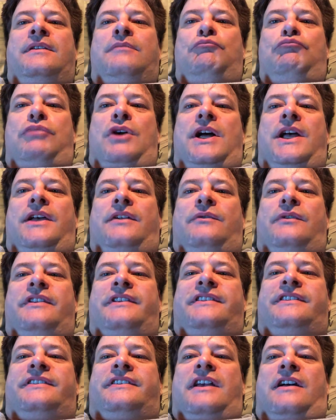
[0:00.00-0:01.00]
But with
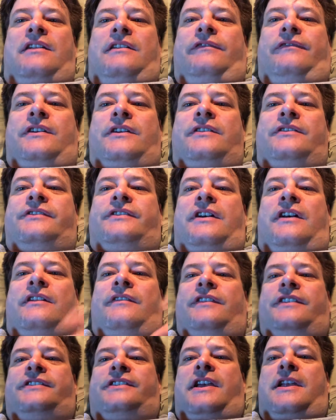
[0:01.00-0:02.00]
cell phones, all
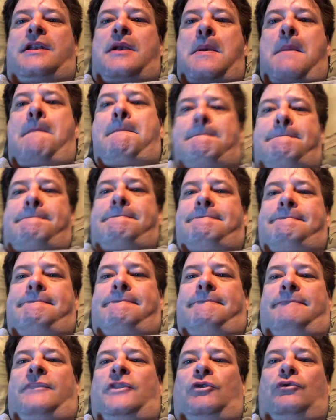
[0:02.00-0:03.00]
of a sudden,
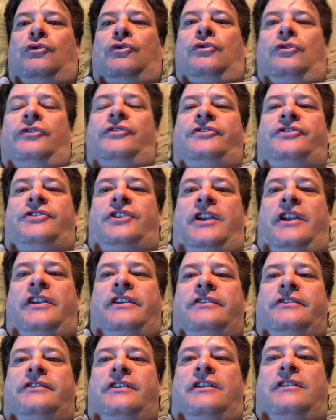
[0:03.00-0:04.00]
the rules
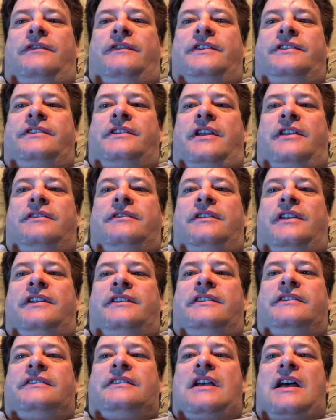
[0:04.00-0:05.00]
change. All of a sudden, they
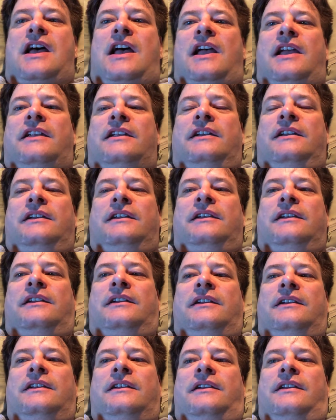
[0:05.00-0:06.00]
decide
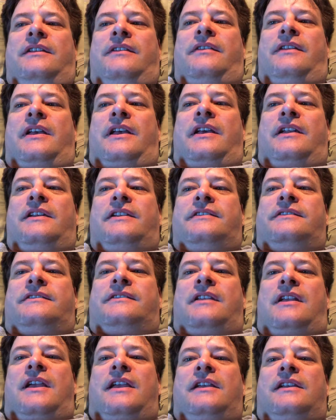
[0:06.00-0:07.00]
that
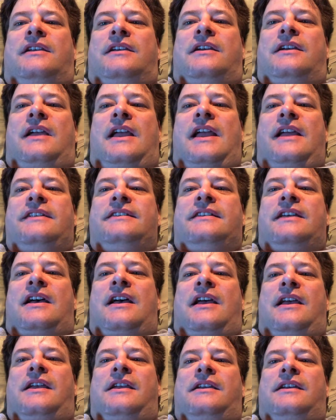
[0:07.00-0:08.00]
it's like uh,
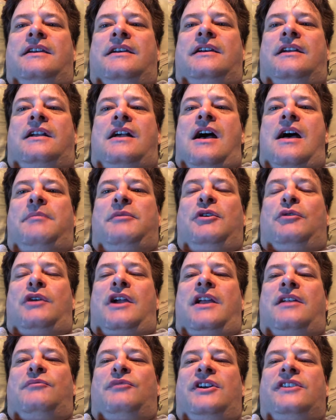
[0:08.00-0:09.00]
anti uh,
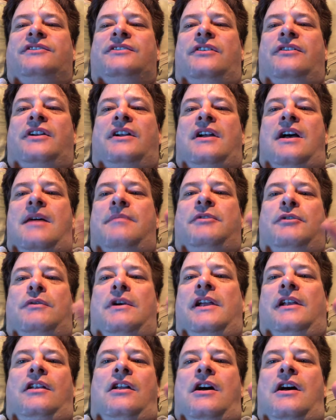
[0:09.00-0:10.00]
copyright. It breaks all the
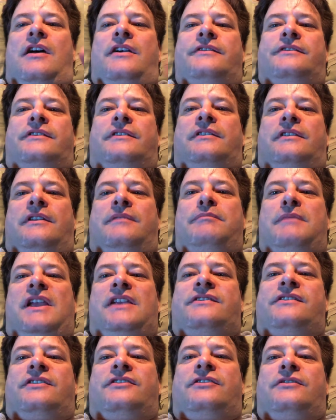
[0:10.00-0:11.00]
copyright laws. It
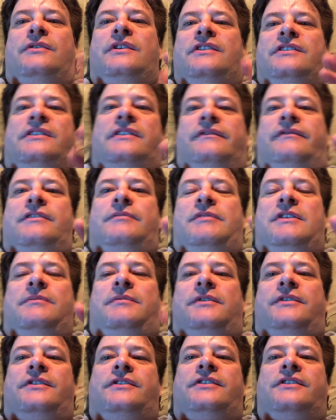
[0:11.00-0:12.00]
makes it too easy for
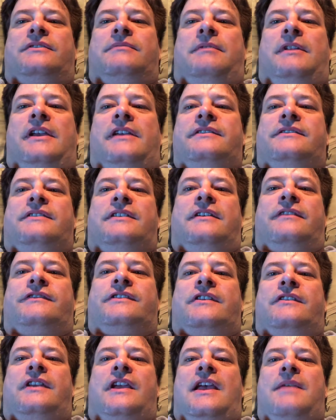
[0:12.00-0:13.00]
people to just play stuff.
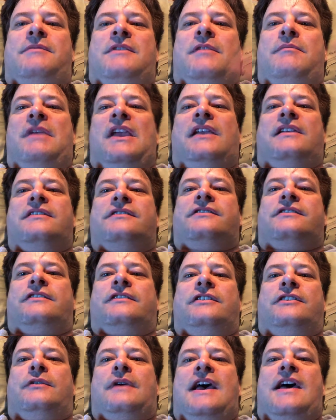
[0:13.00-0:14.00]
So they they make it so
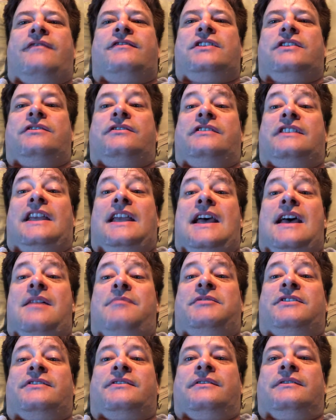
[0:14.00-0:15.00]
that you have to use the
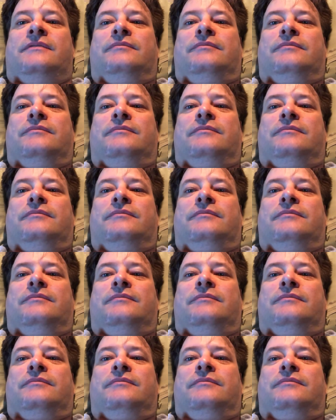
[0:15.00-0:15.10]
apps.